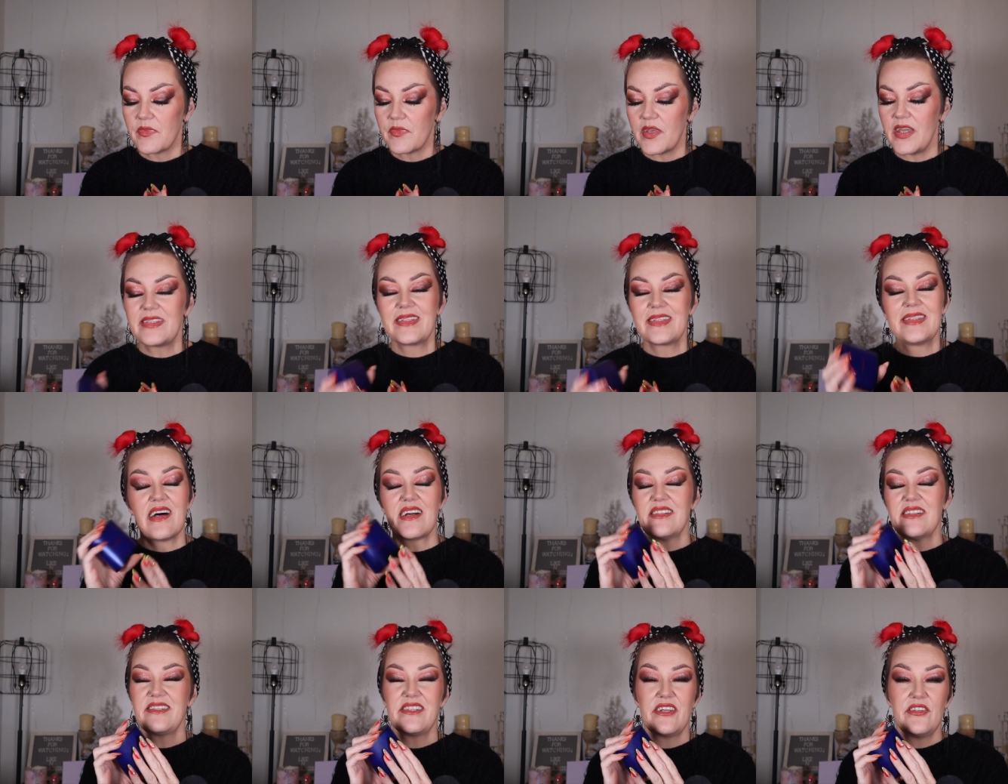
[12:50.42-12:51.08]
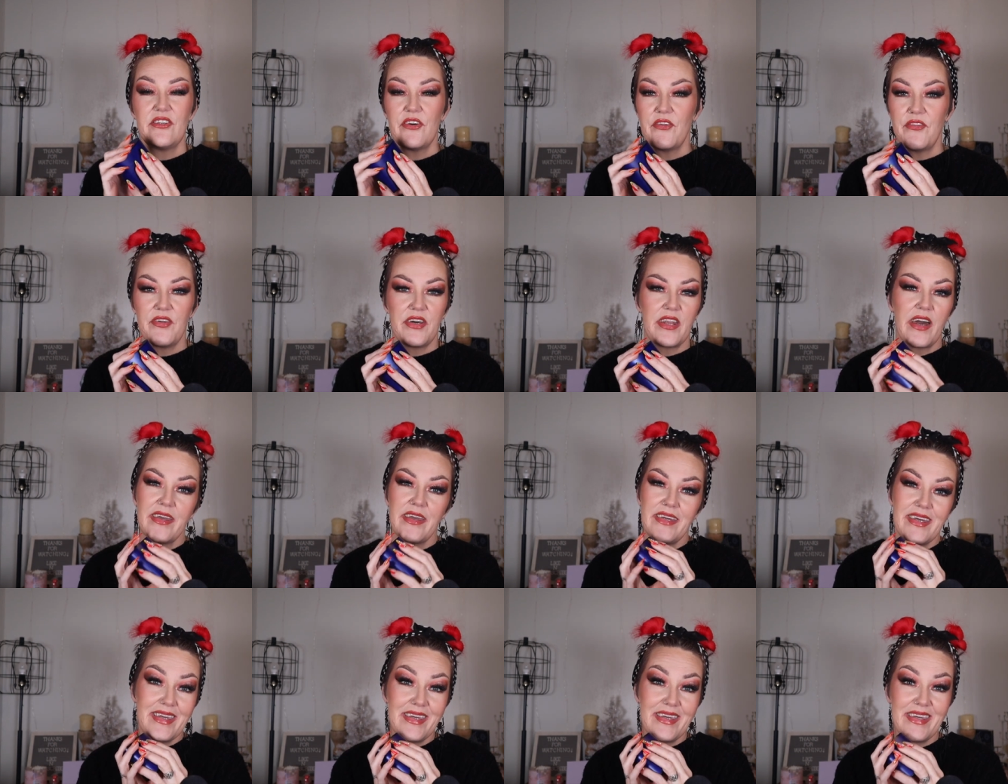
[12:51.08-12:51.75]
it's nice to know that
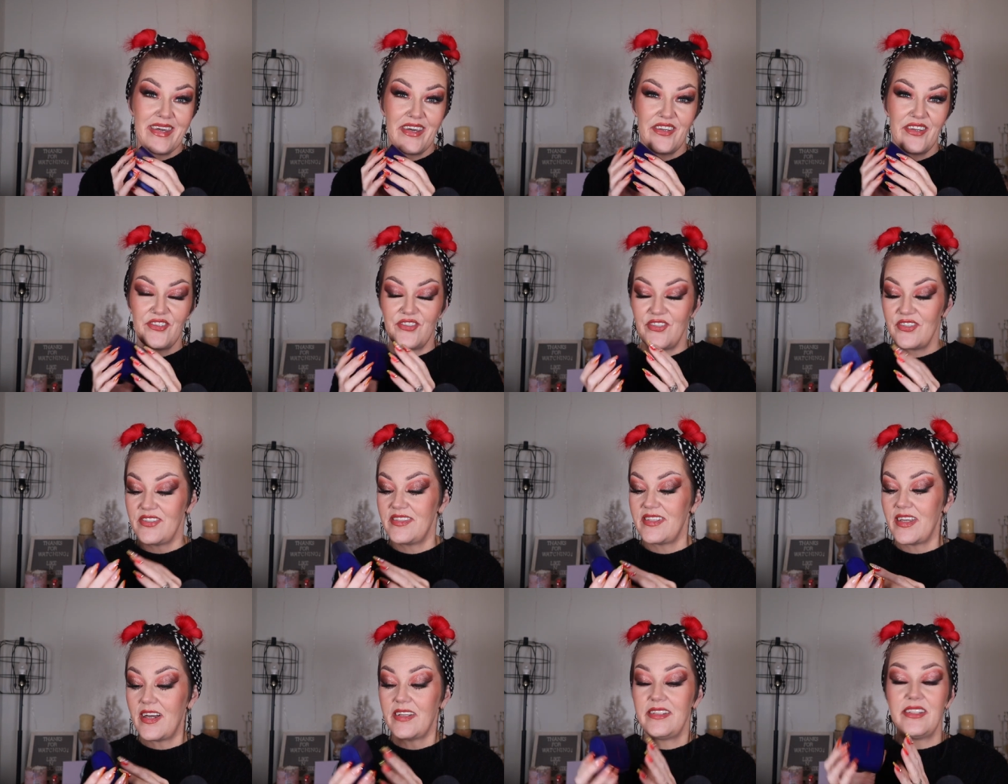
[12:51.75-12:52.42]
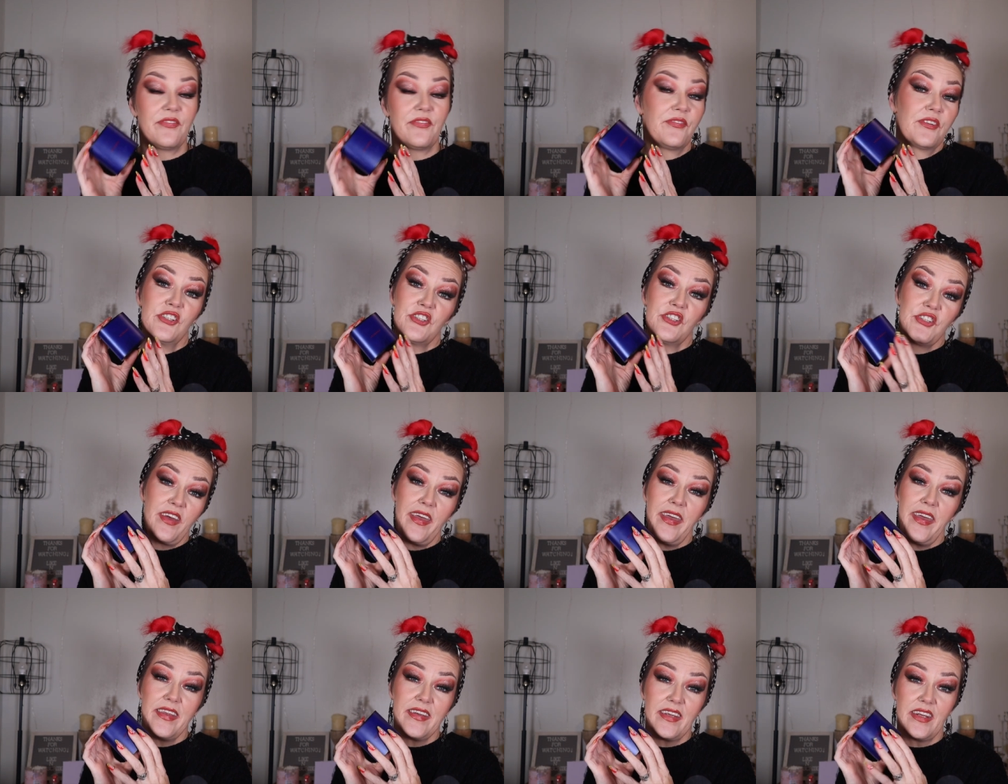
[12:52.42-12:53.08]
I can get just a different
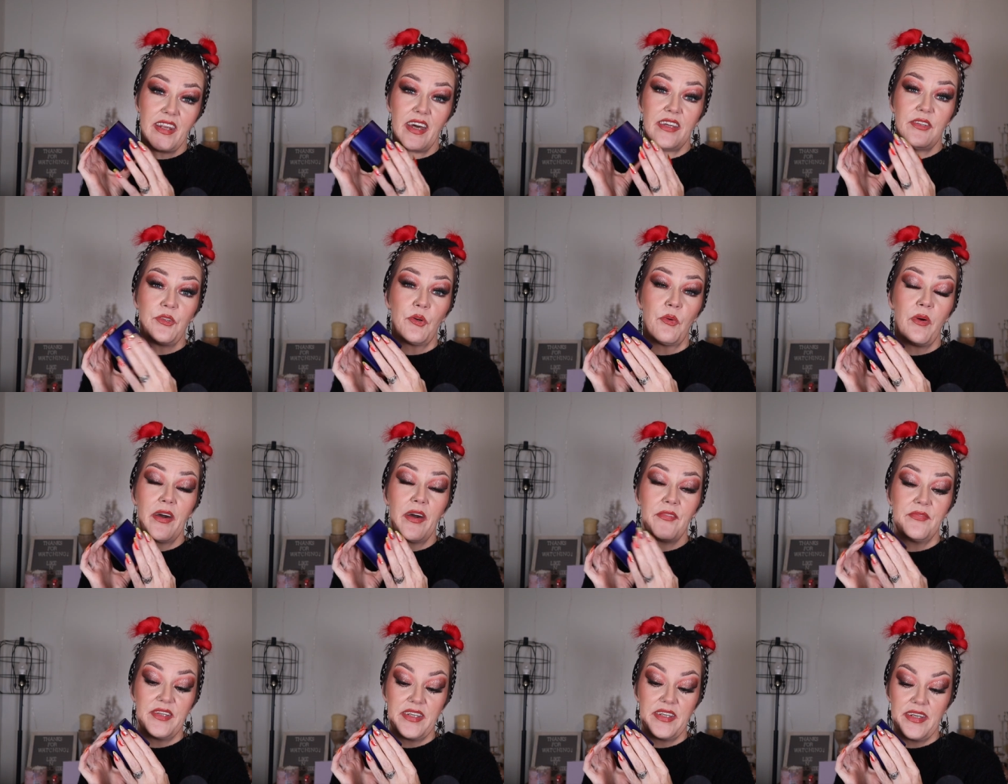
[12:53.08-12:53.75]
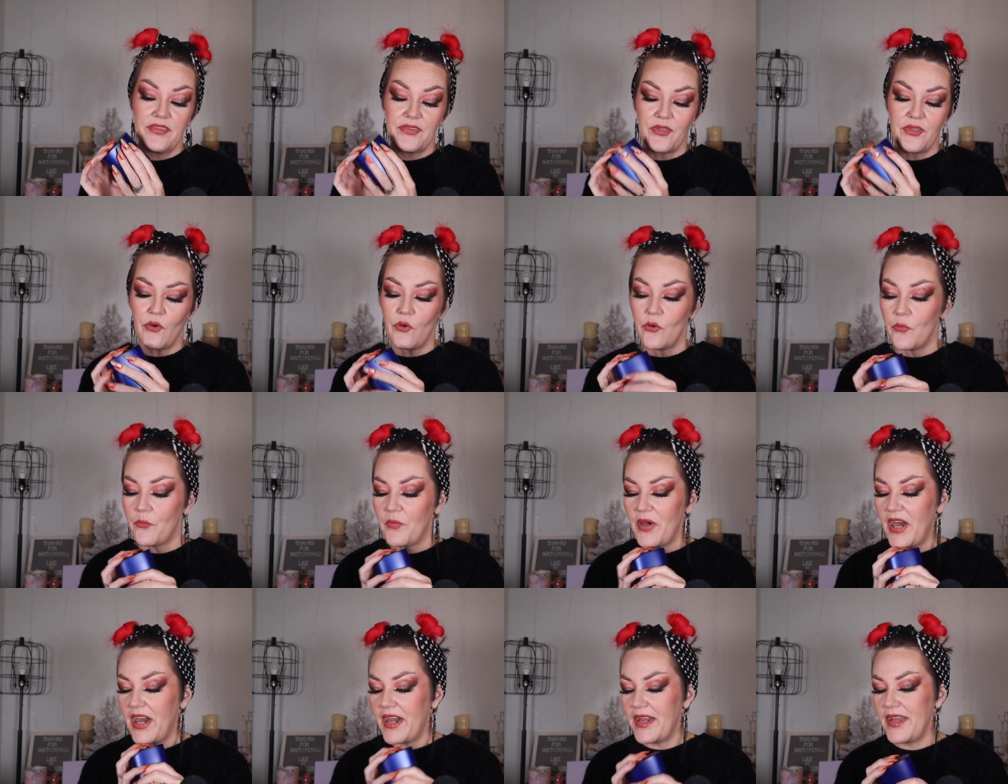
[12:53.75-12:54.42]
shade, and I don't have to get the whole
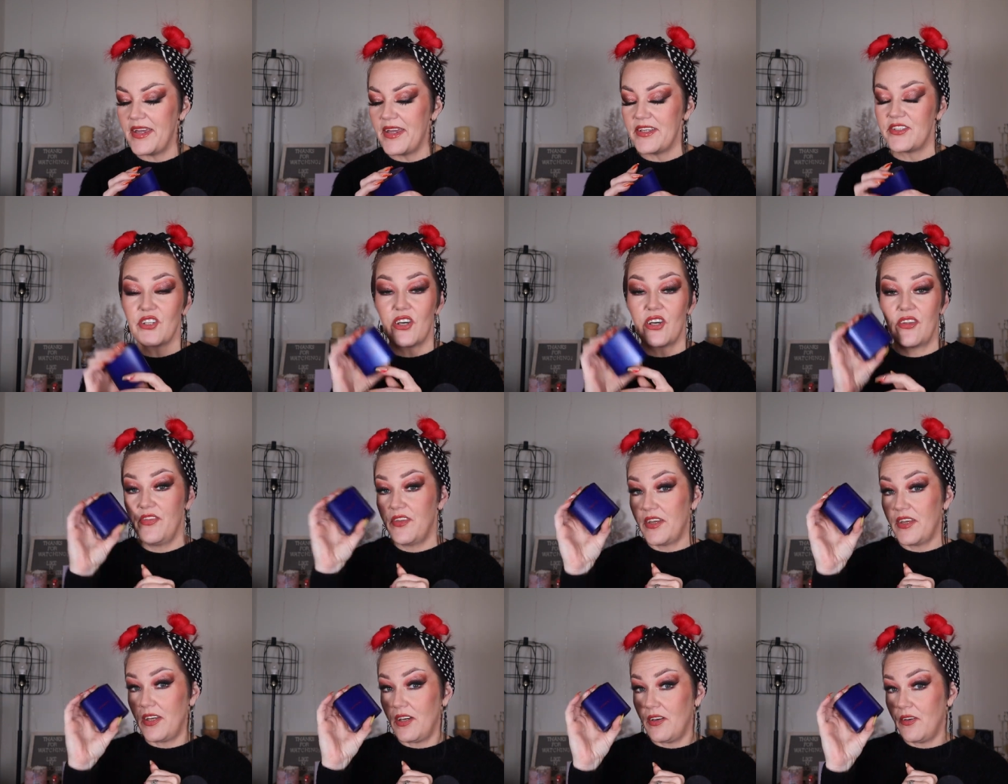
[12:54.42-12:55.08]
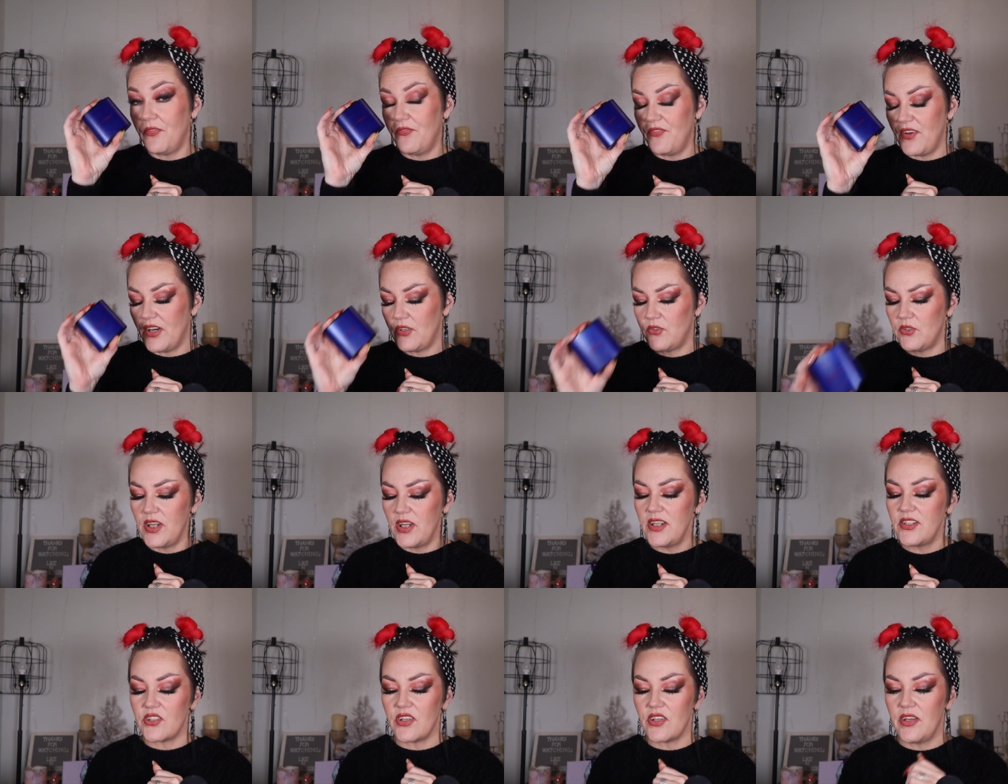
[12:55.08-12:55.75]
package on the
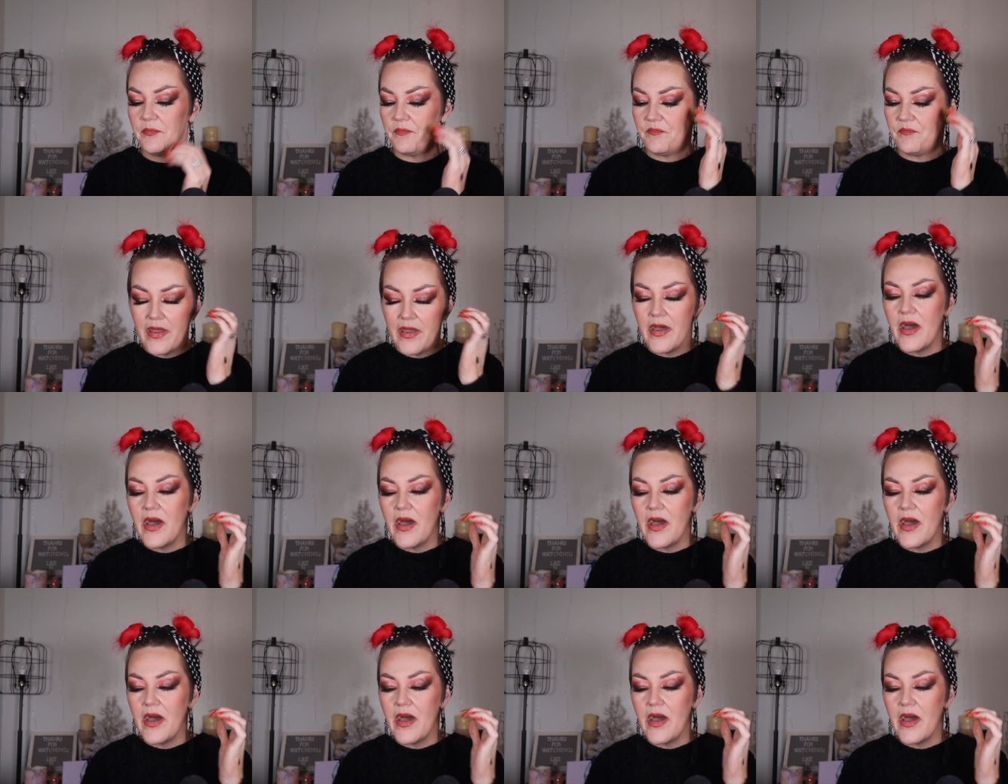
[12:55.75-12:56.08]
foundation.